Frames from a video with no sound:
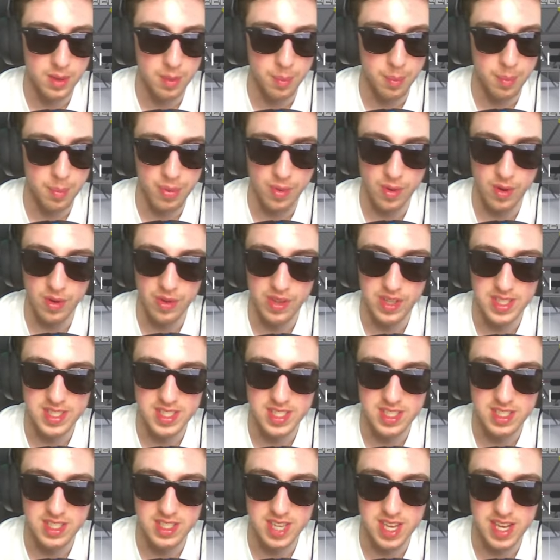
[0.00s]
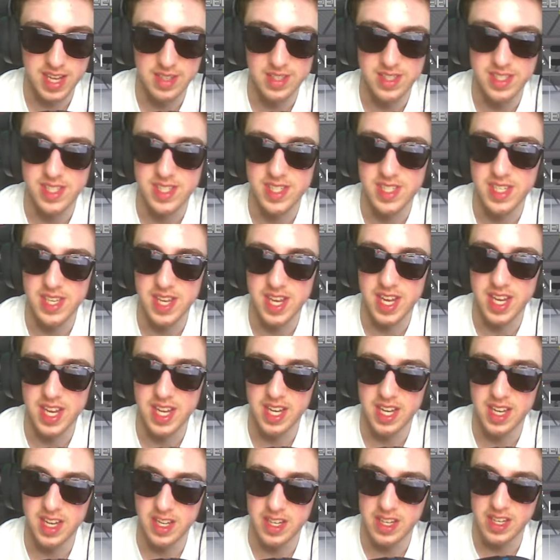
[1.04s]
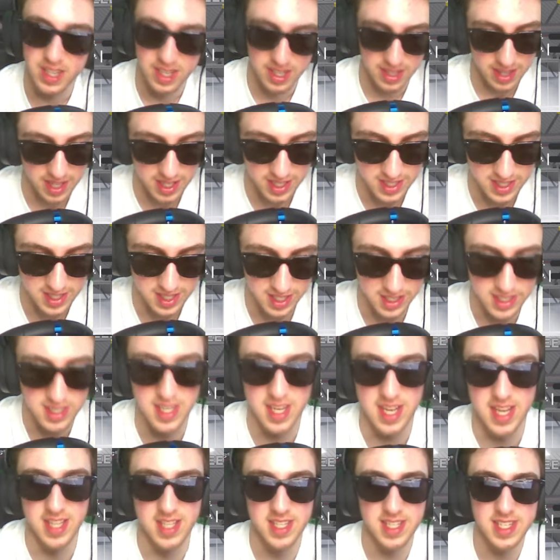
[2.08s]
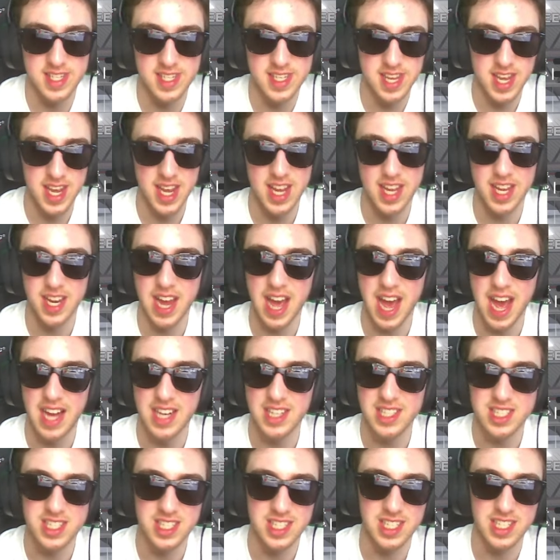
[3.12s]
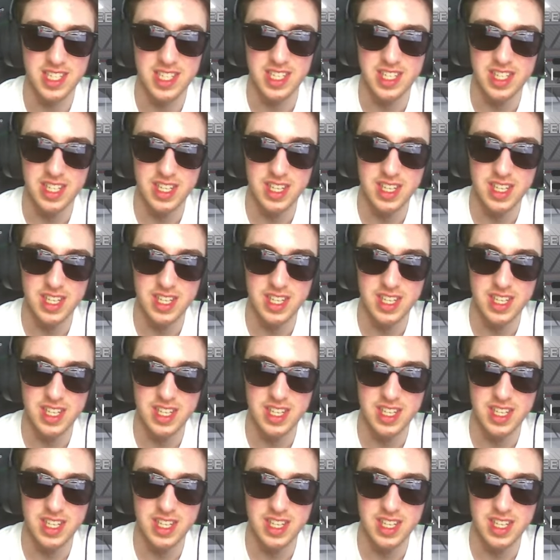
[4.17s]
Bro, this looks insane. This looks insane, actually.